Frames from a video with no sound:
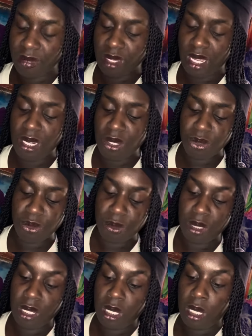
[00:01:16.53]
Anywho,
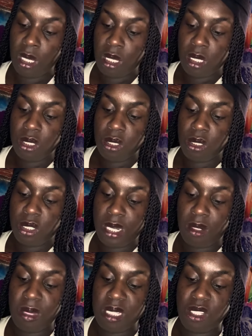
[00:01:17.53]

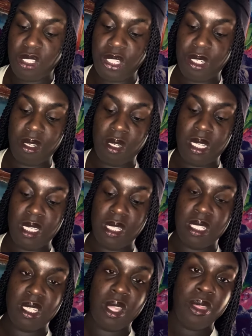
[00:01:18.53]
channel message here is